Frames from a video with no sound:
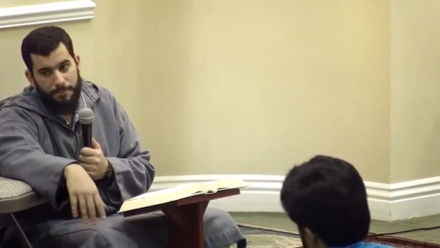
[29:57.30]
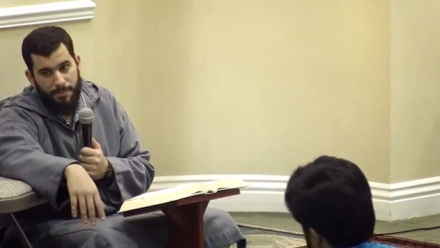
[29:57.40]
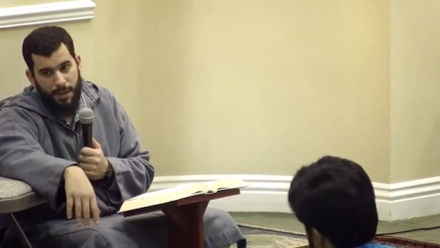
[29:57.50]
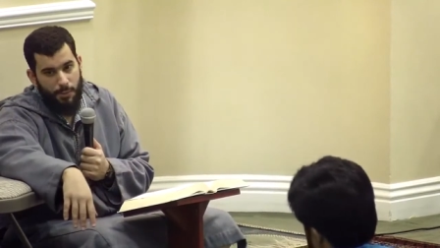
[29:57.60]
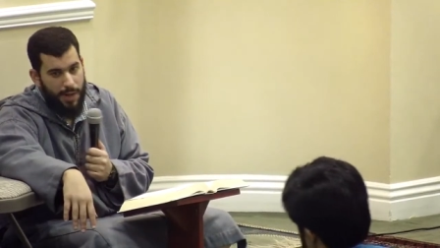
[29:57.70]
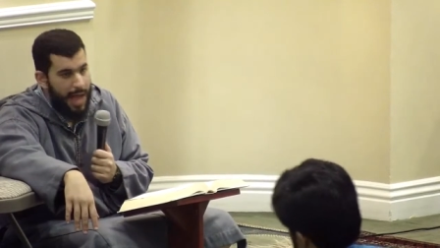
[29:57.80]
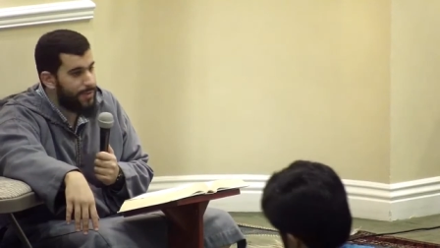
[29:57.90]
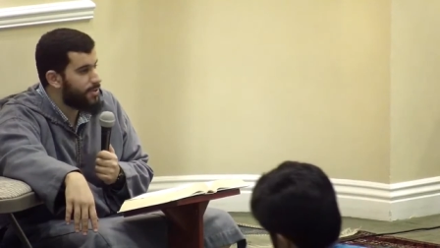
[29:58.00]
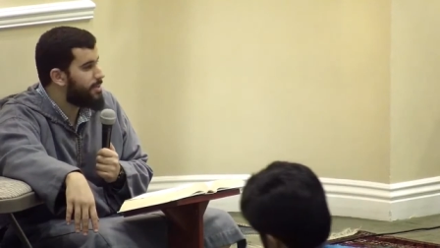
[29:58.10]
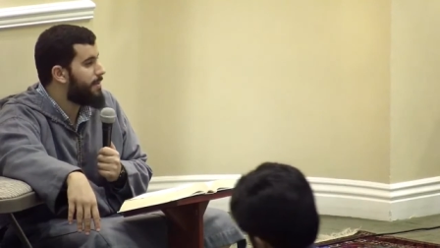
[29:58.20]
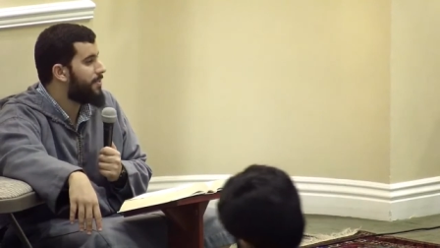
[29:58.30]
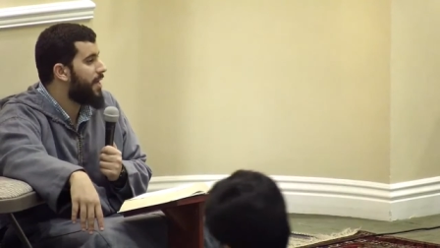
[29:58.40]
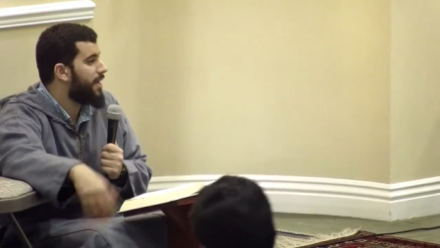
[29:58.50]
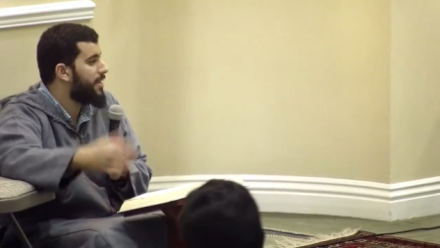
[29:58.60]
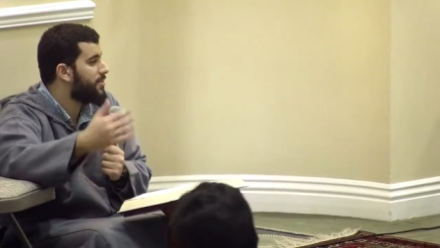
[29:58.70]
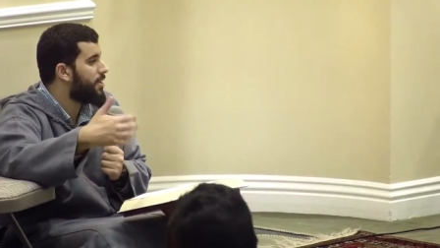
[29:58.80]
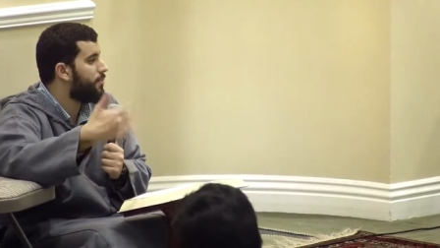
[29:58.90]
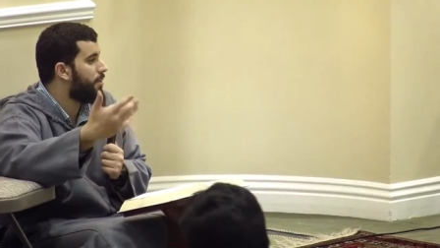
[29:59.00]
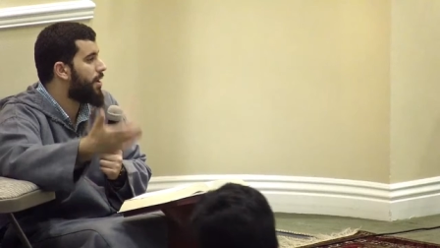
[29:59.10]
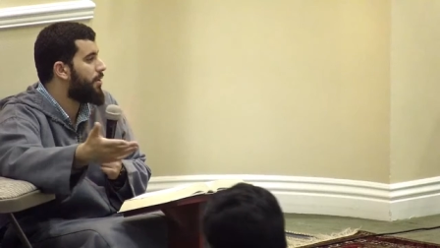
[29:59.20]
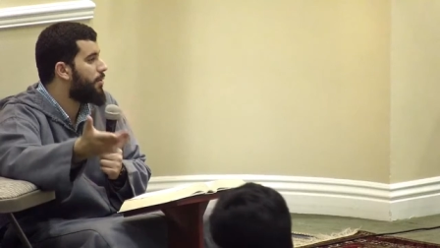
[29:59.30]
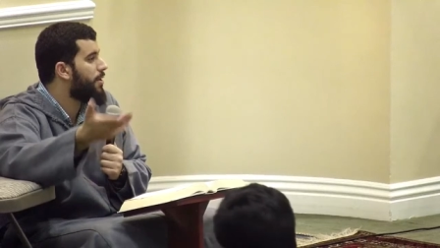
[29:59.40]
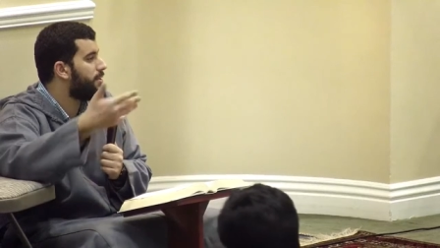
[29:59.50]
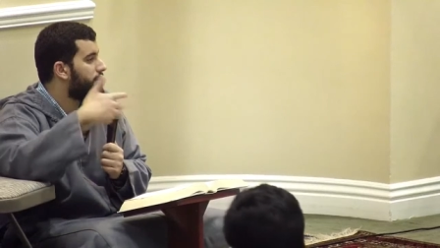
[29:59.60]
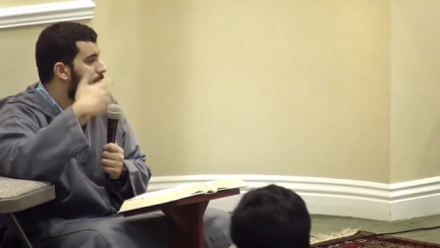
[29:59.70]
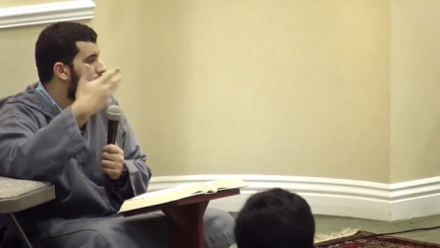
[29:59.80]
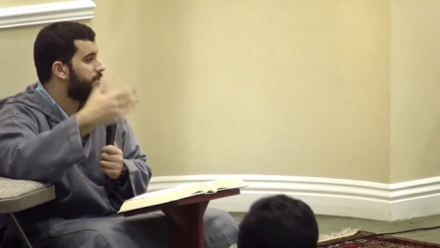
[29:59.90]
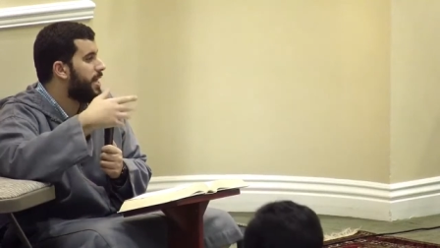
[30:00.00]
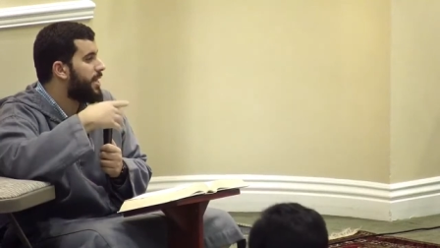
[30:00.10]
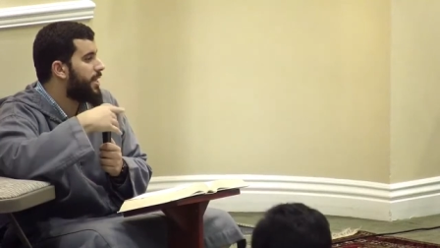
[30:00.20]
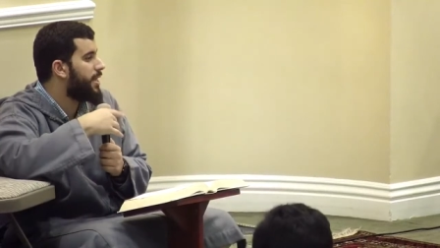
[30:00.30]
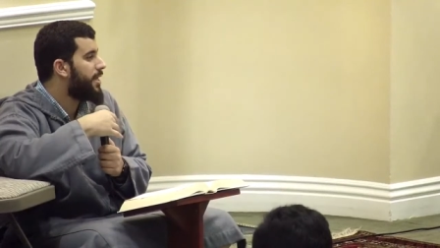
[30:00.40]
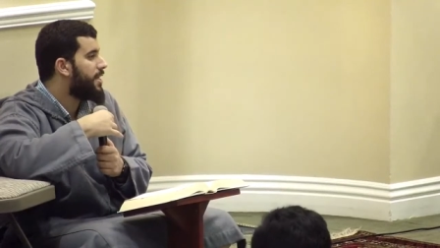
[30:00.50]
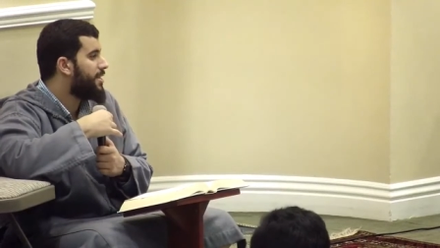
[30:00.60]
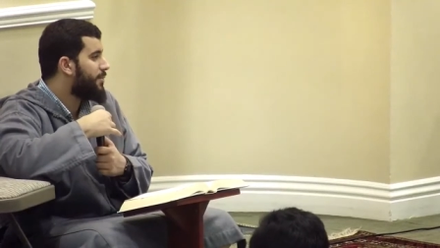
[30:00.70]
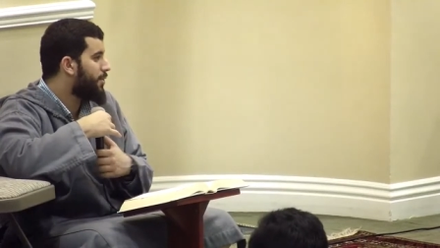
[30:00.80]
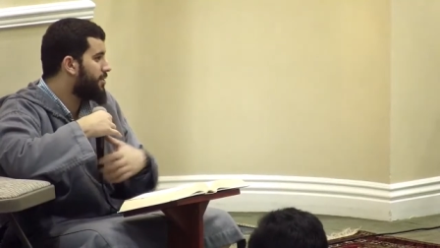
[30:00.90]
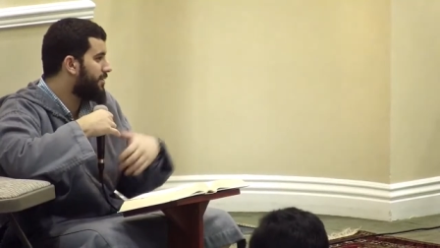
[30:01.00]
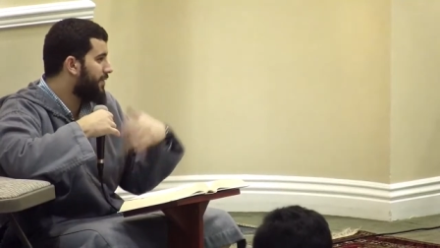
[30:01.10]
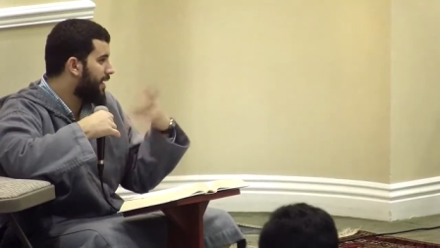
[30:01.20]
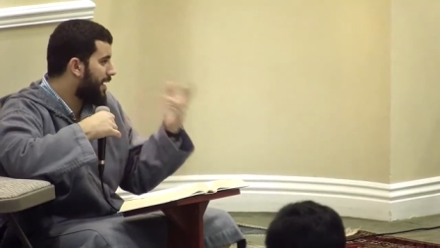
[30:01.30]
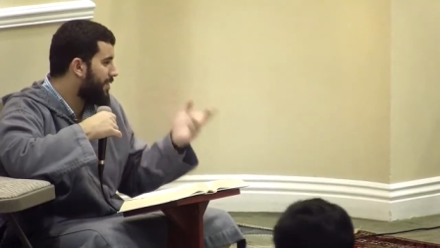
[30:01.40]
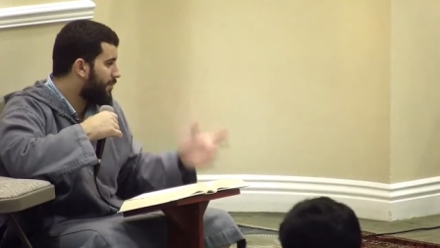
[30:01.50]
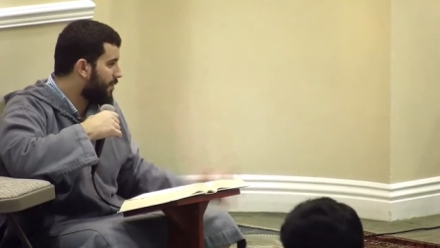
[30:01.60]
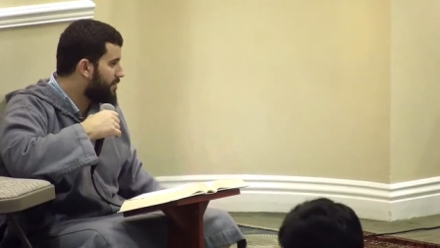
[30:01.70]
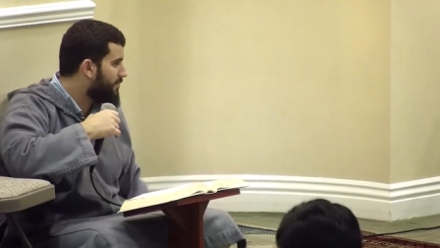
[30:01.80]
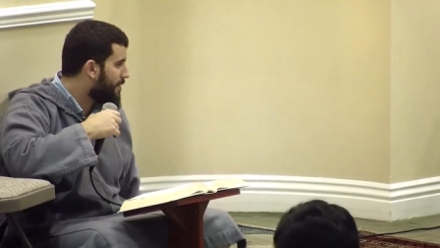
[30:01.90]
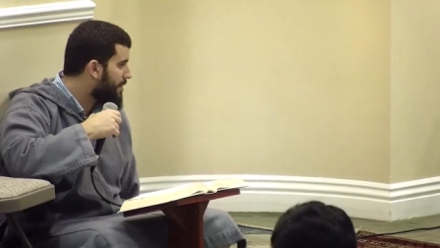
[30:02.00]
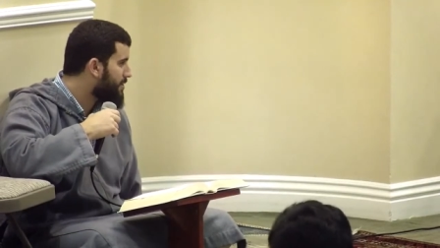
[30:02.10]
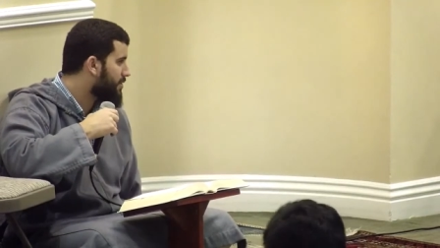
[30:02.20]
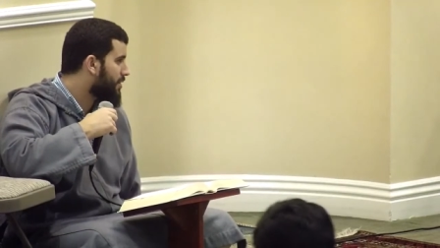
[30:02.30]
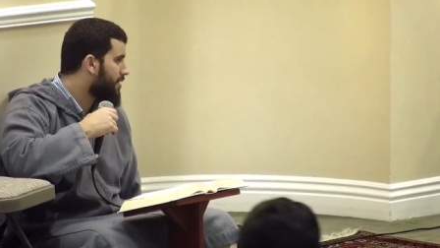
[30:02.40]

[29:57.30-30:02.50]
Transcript: And when asked about that, he said, We are going to be reciting the words of Allah and the words of our Messenger.